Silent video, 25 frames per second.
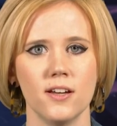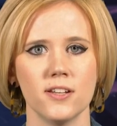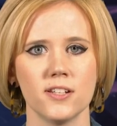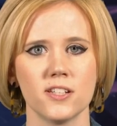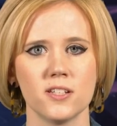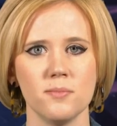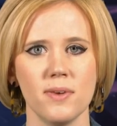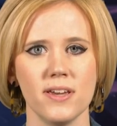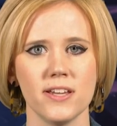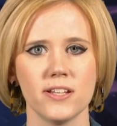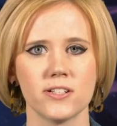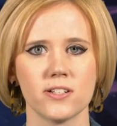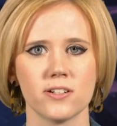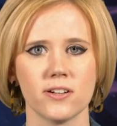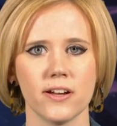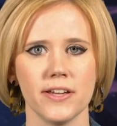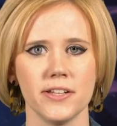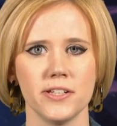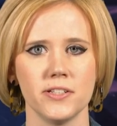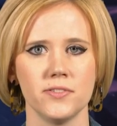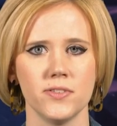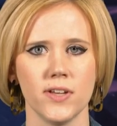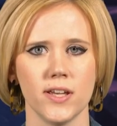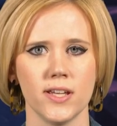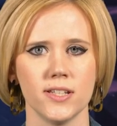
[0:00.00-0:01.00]
To make sure
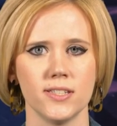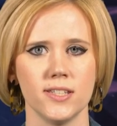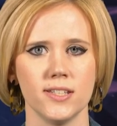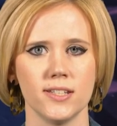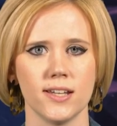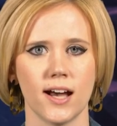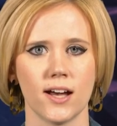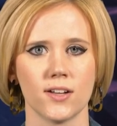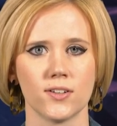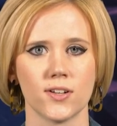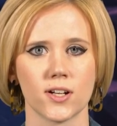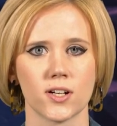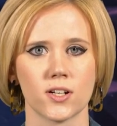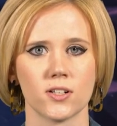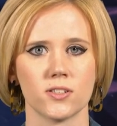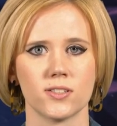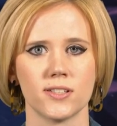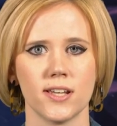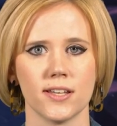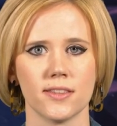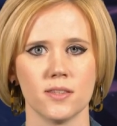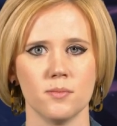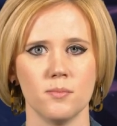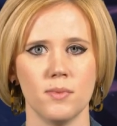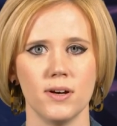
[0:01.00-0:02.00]
HVAC contractors
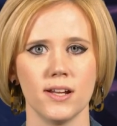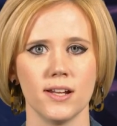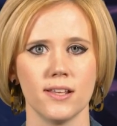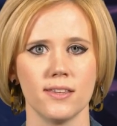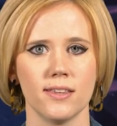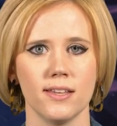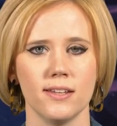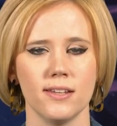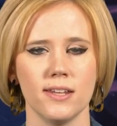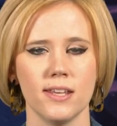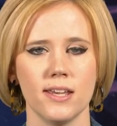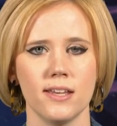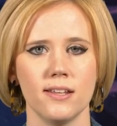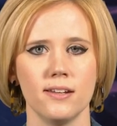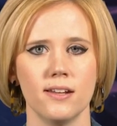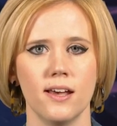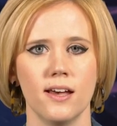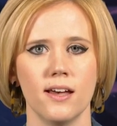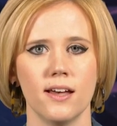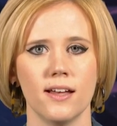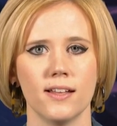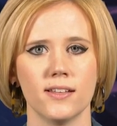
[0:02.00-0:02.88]
get the money they need